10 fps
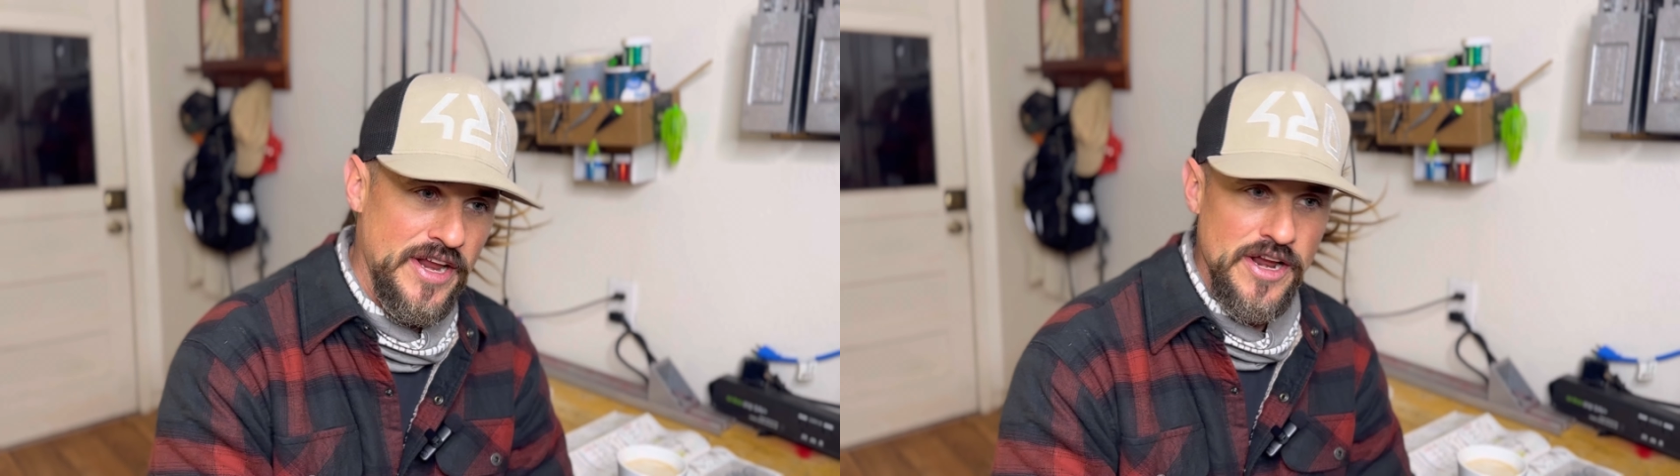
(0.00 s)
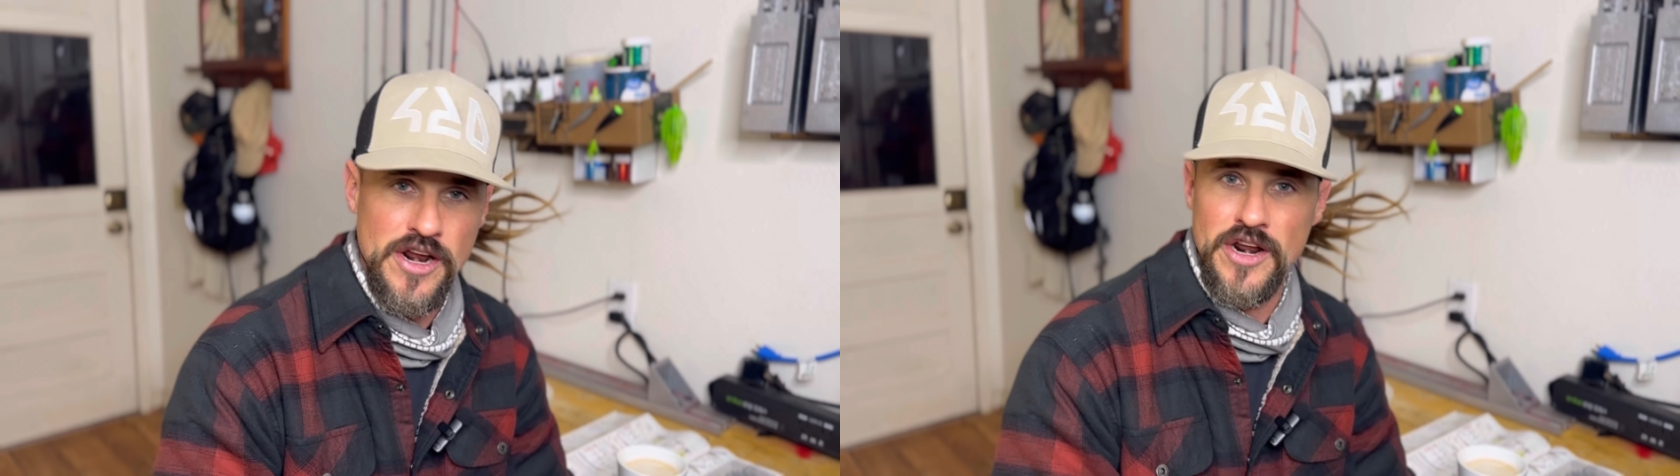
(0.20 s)

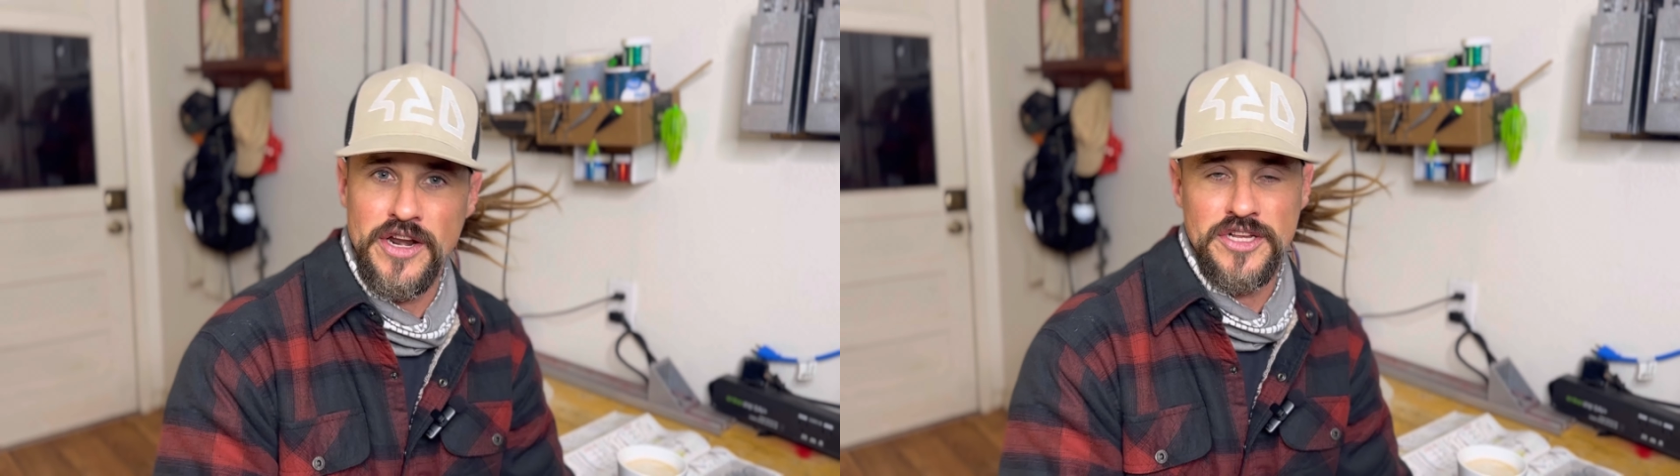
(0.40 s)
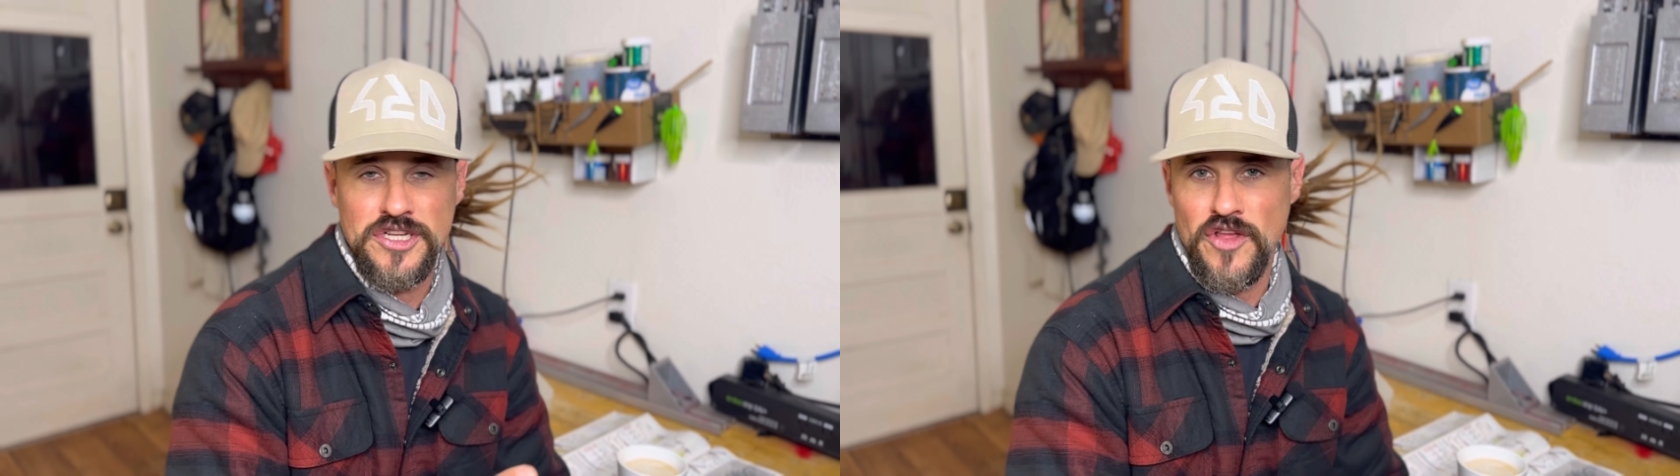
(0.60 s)
here
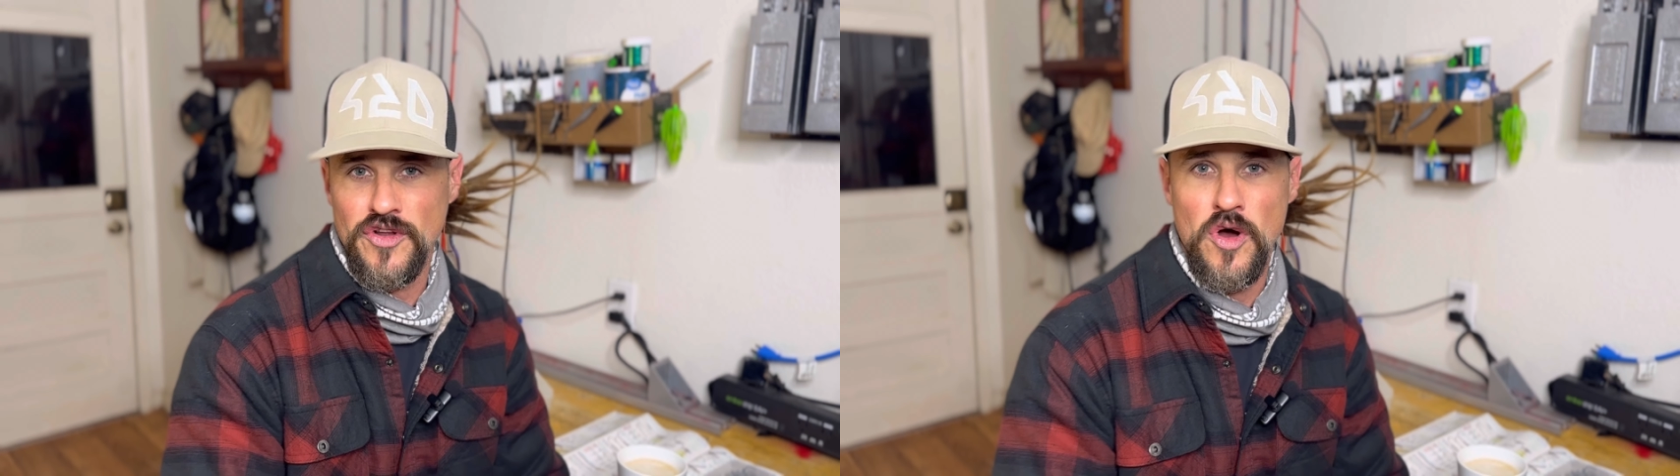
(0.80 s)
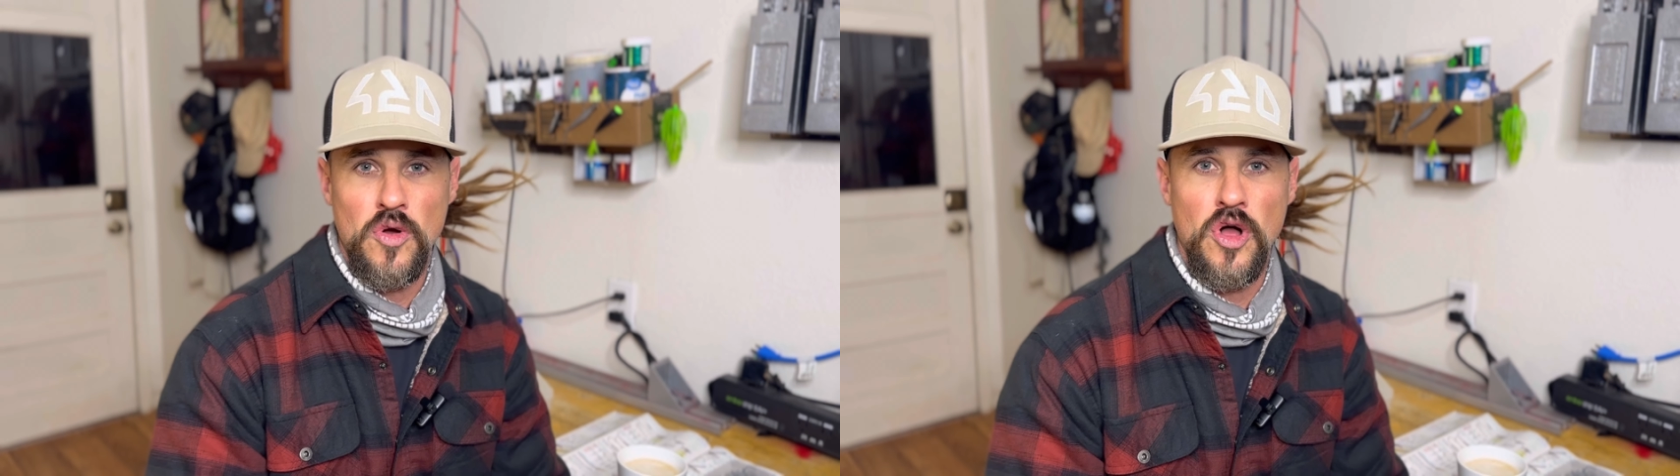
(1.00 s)
in
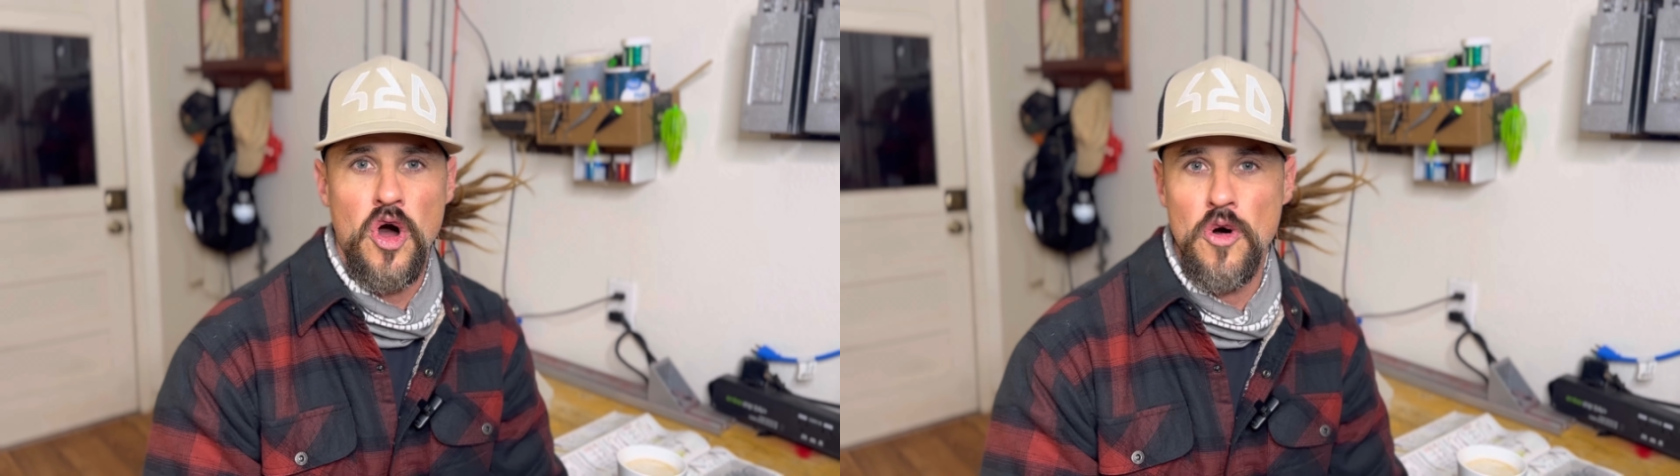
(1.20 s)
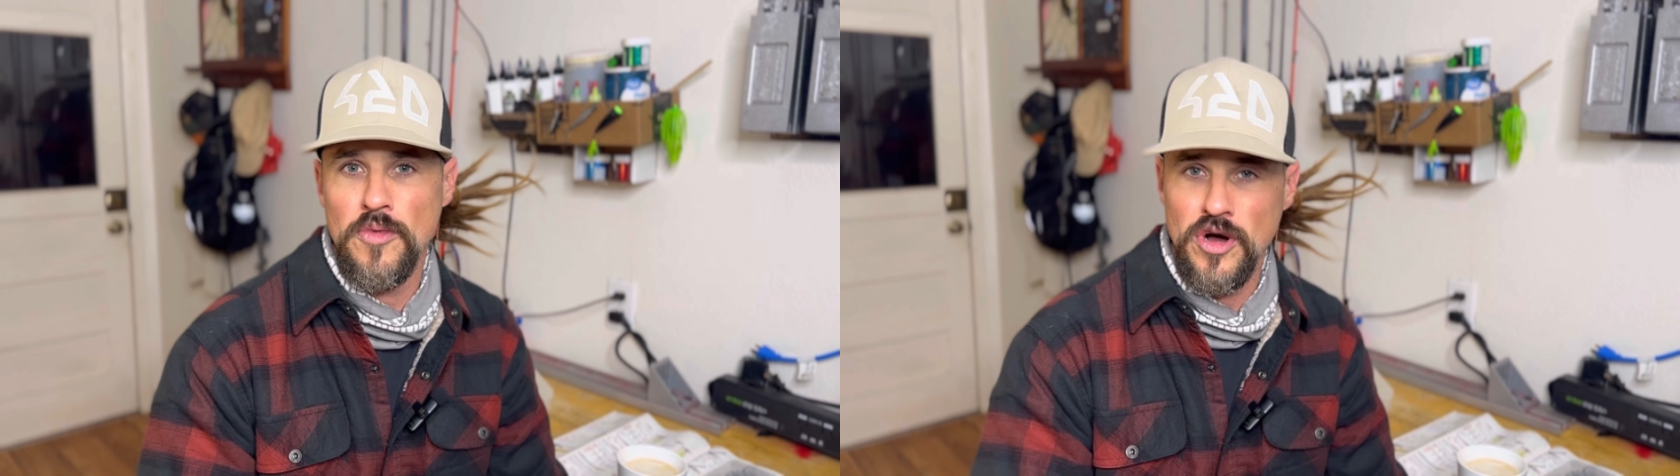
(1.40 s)
southern
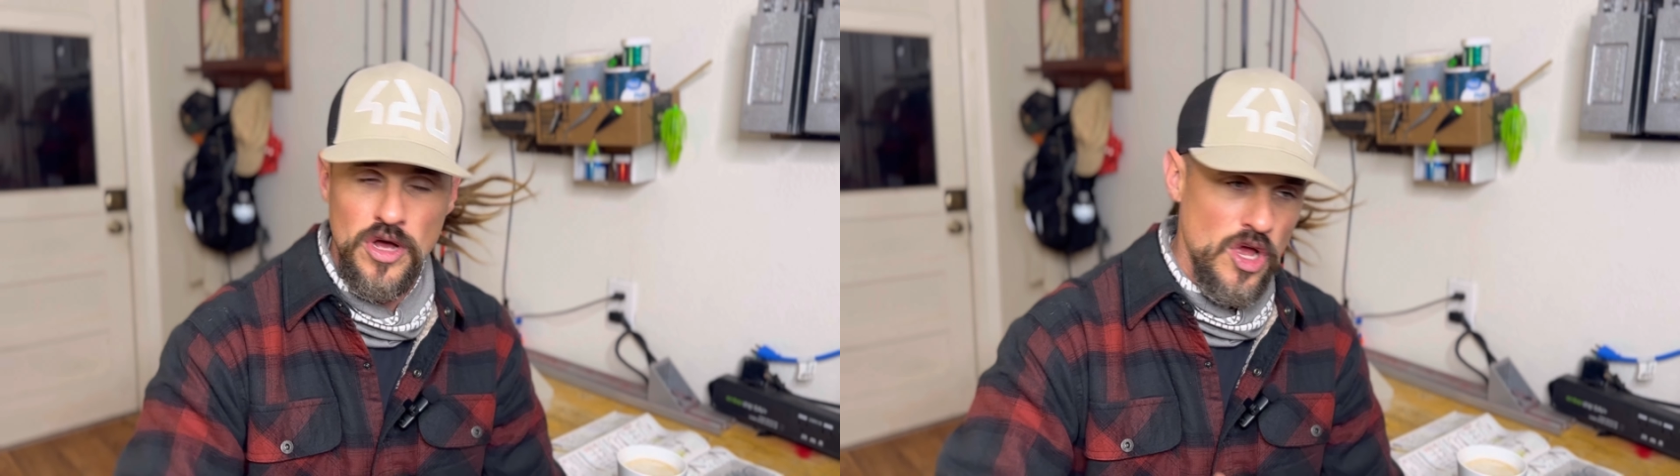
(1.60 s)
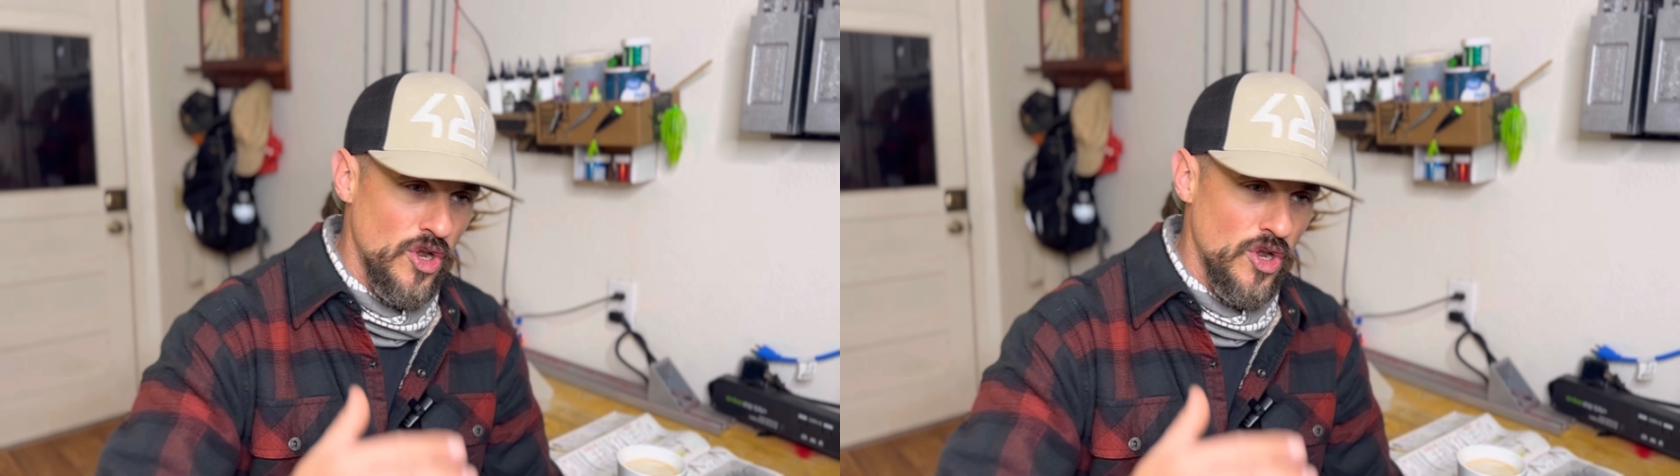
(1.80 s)
Oklahoma,